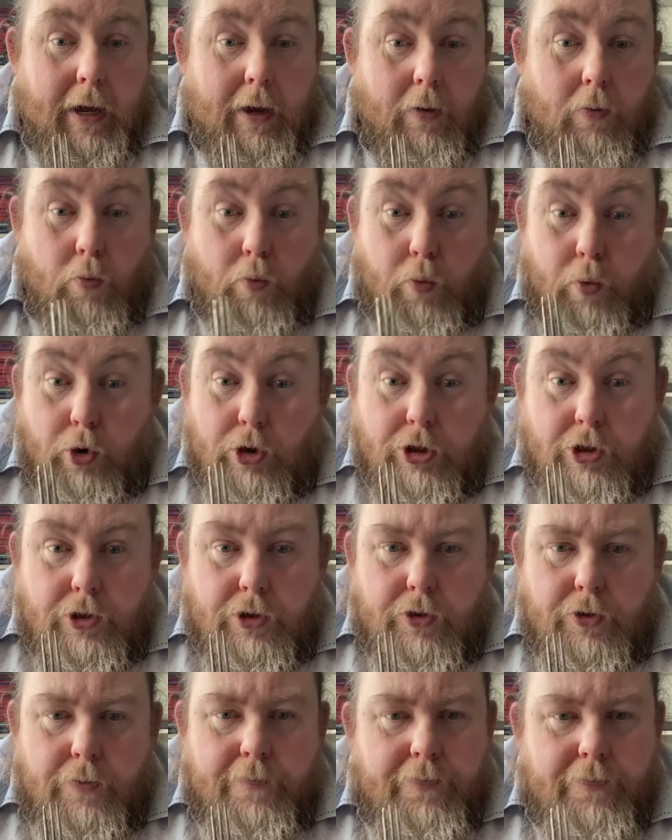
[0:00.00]

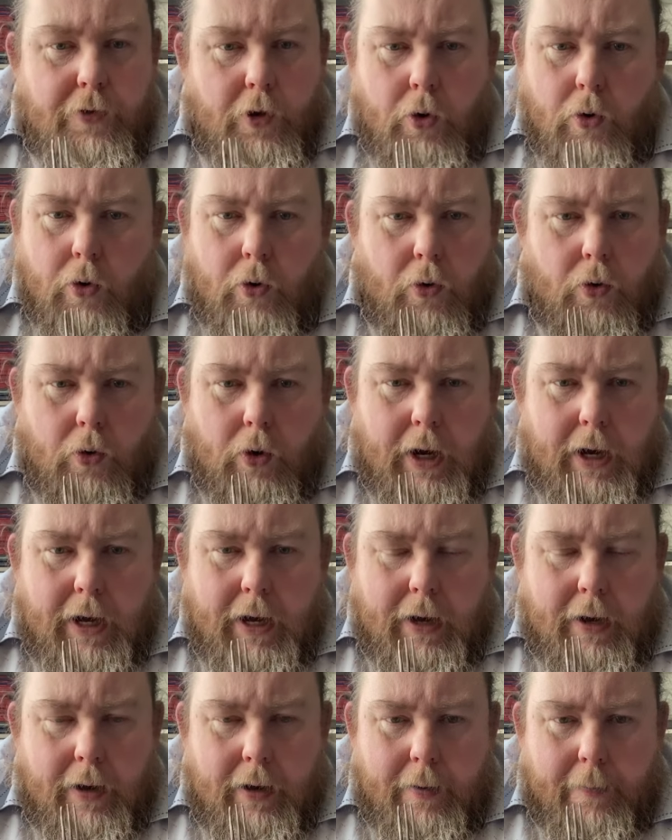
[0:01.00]
wooden,
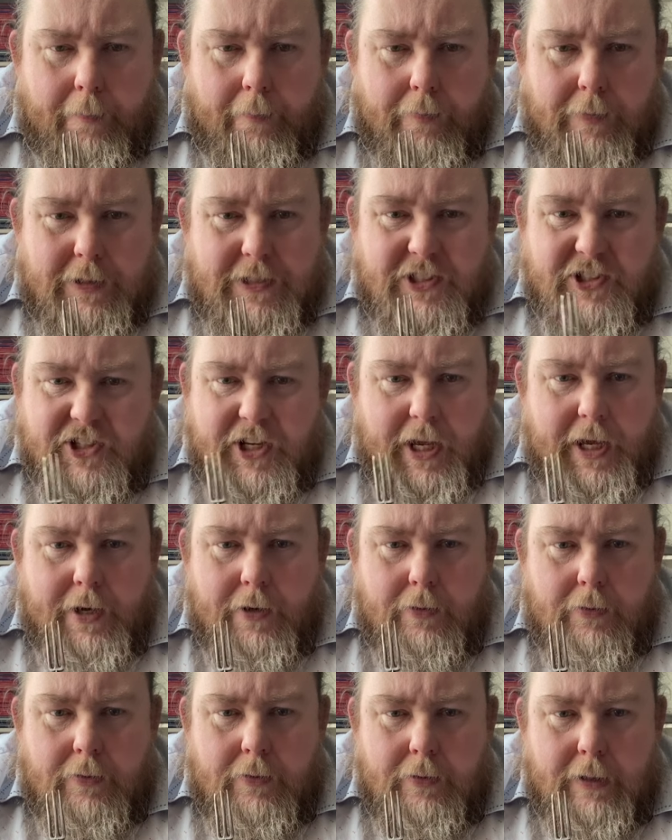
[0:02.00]
or
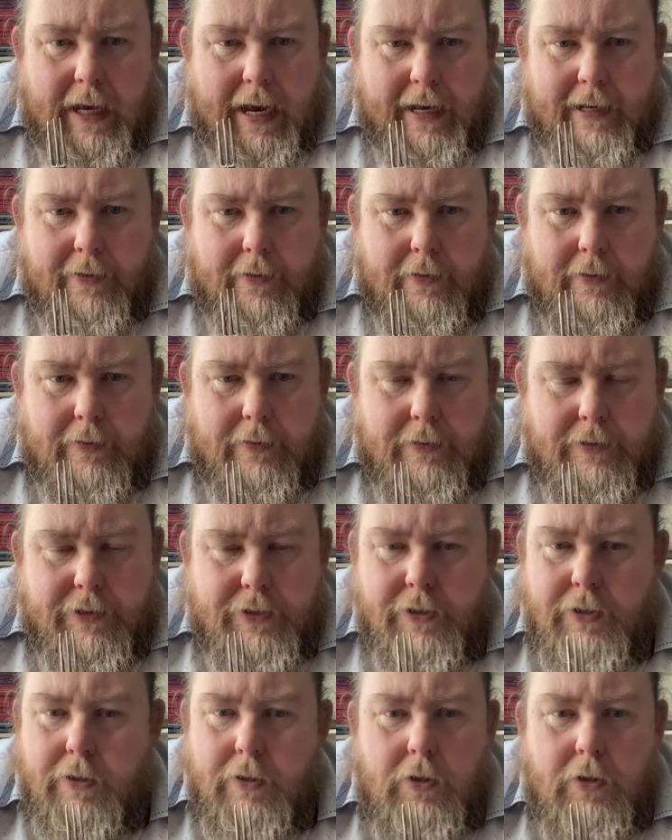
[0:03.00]
steel handled,